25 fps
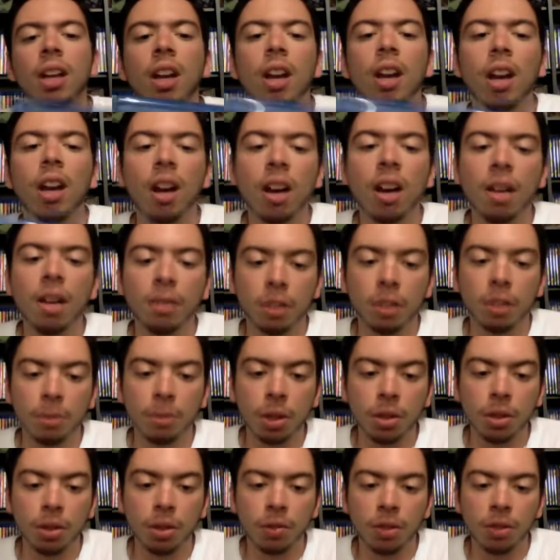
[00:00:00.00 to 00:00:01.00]
All right, and for
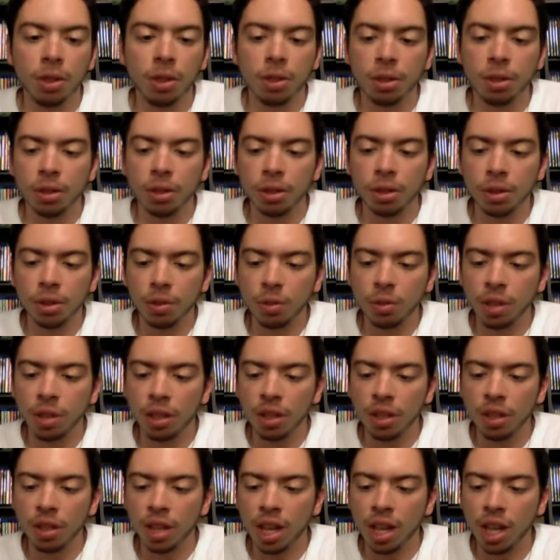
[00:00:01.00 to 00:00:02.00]
special features,
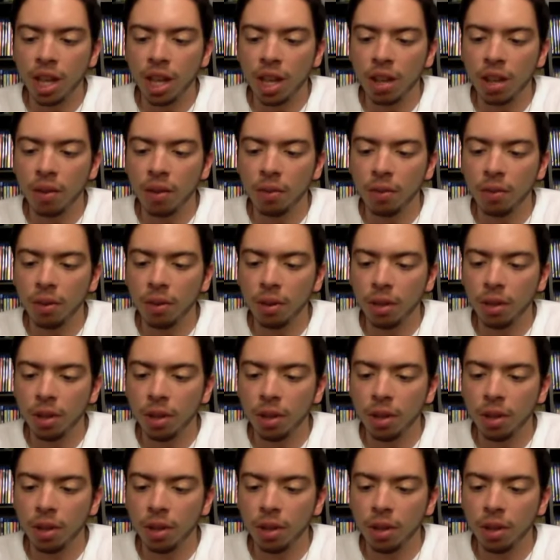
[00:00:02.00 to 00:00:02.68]
we have